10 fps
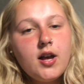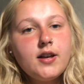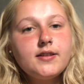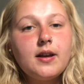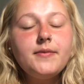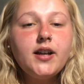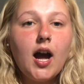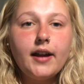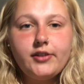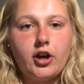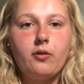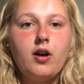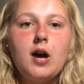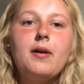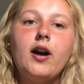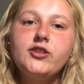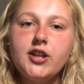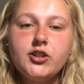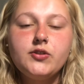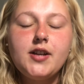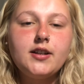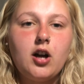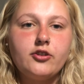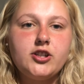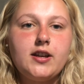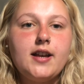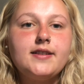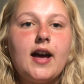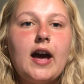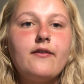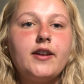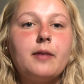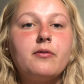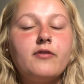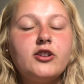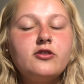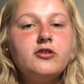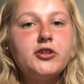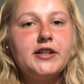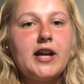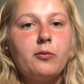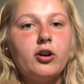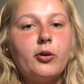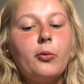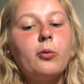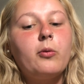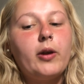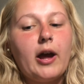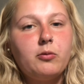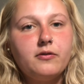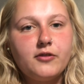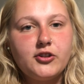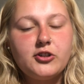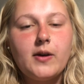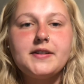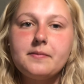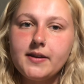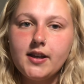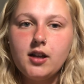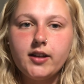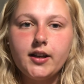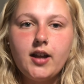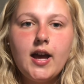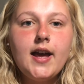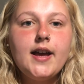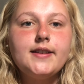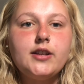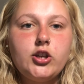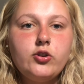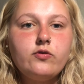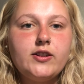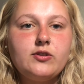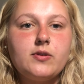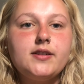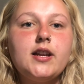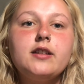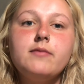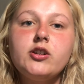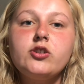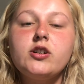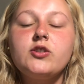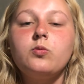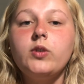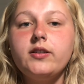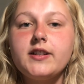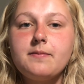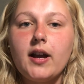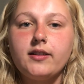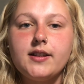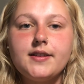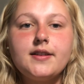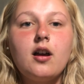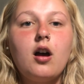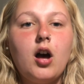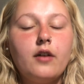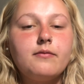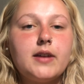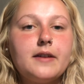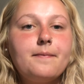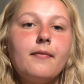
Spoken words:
Something I know about educational technology is that having a professional learning network, or what I will refer to as a PLN, is a huge resource, and administrators will expect this of me.